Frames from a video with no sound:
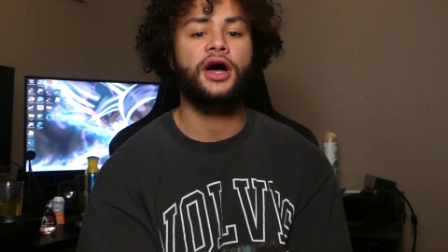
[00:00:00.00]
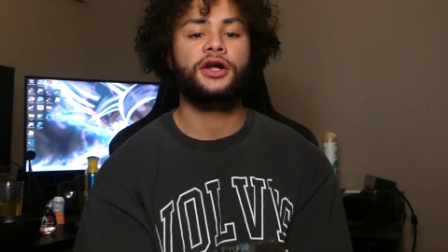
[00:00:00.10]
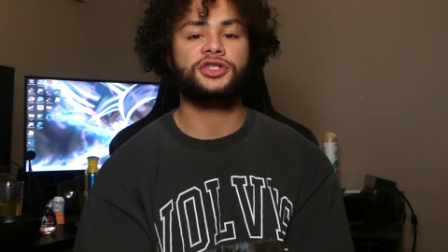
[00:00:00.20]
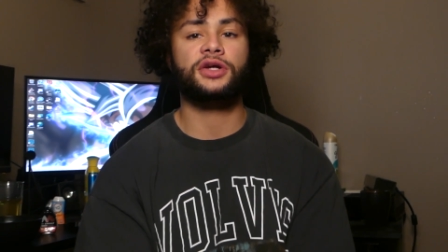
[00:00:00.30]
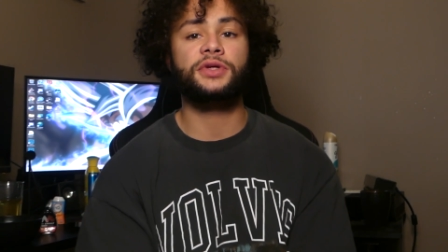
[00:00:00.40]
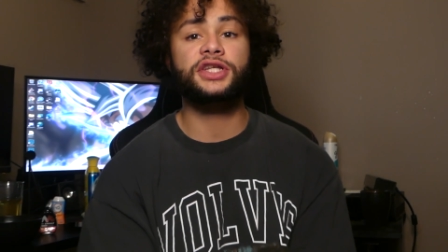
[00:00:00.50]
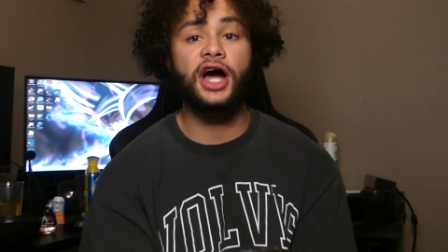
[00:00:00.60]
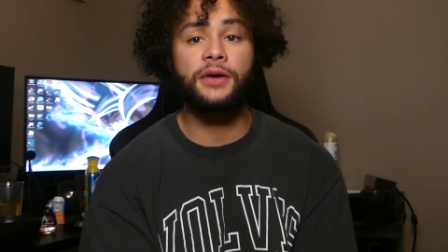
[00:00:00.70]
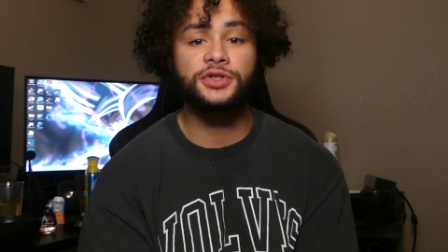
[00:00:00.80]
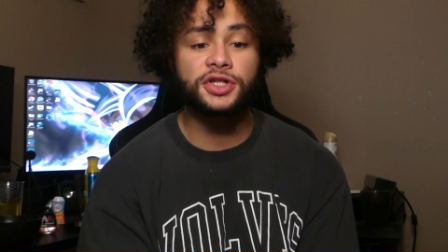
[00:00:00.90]
There's gonna be
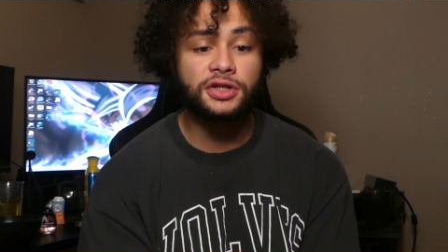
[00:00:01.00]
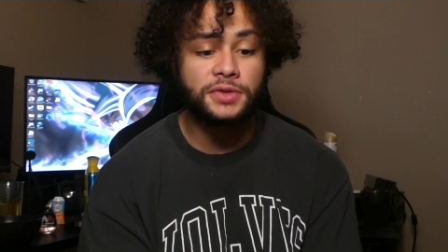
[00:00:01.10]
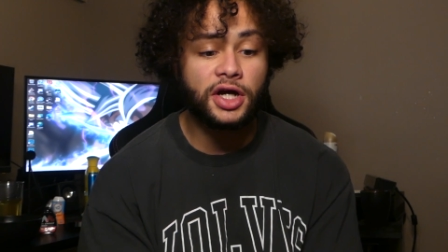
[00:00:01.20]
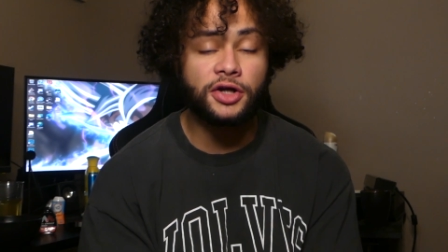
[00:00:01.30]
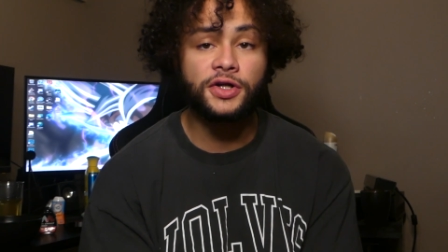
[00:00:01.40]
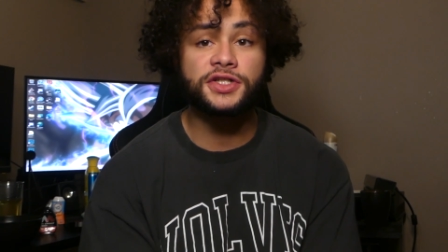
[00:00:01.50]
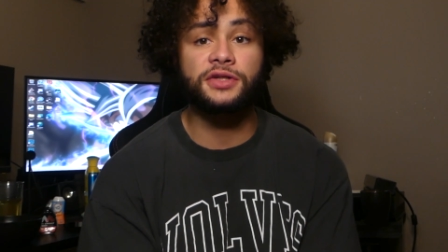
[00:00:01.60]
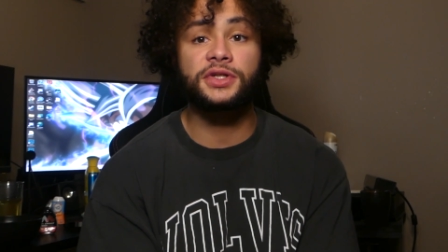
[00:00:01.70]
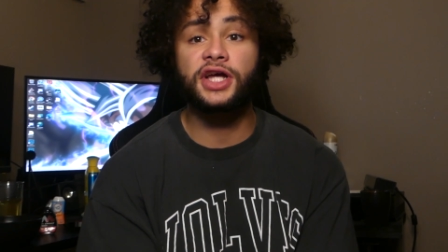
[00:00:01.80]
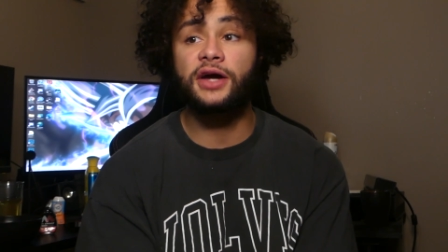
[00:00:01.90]
times you're gonna be hungry. There's
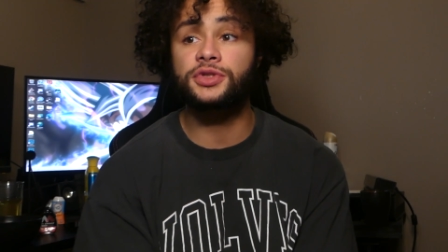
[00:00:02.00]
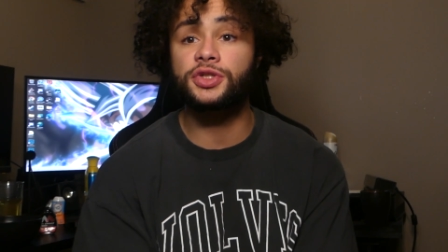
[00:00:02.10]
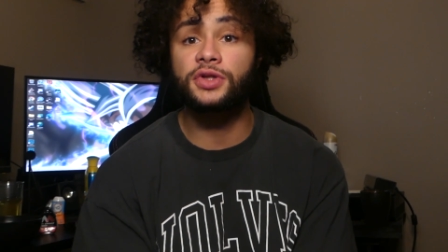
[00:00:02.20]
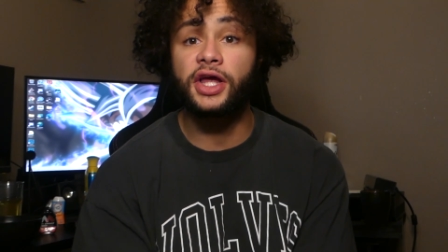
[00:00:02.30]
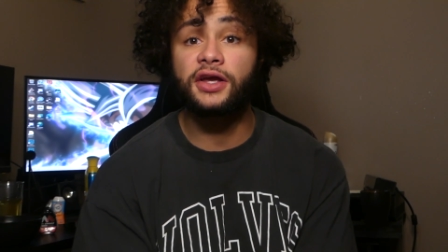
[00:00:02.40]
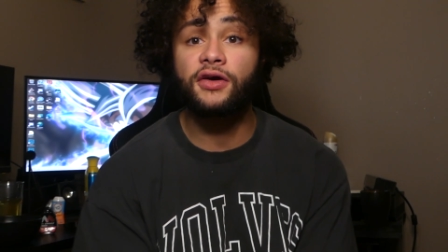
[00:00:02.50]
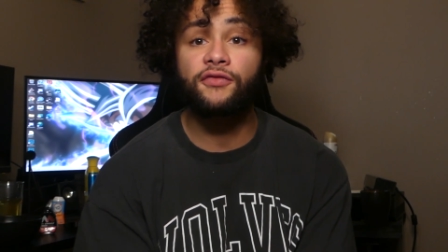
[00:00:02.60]
gonna be times you're, like,